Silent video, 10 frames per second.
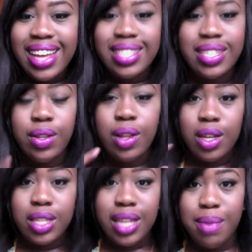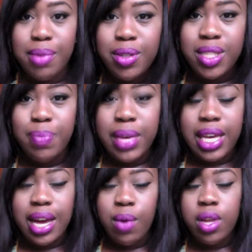so long time no
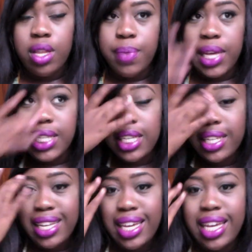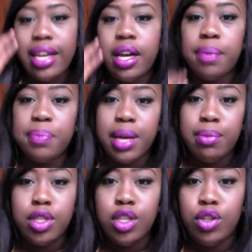speak. I want to basically
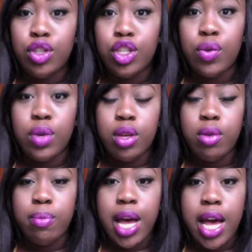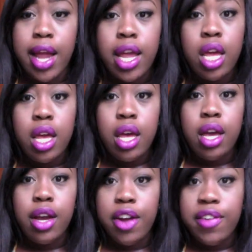come to you showing you my
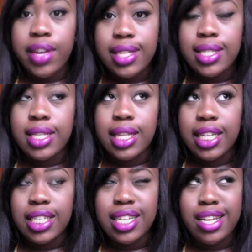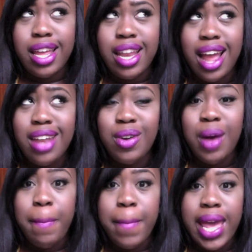current installation. And I know
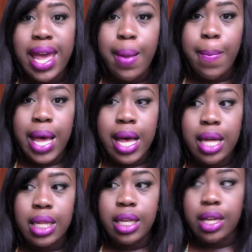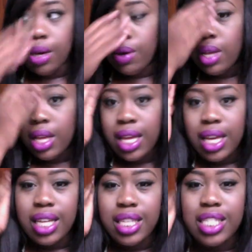I'm bad about,
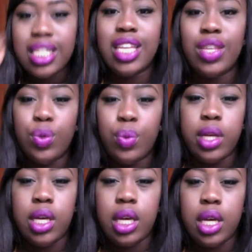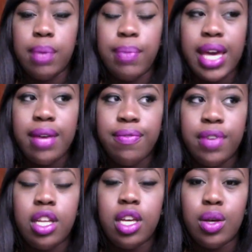continuing making
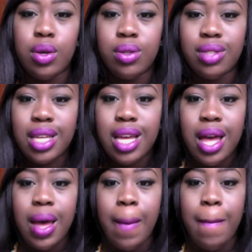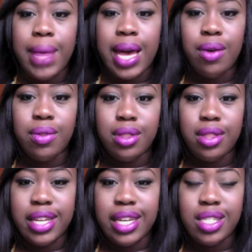videos about
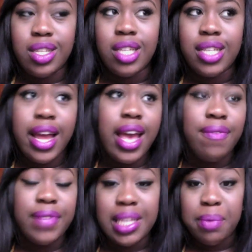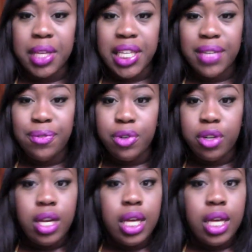the installs that I have, because I'm good for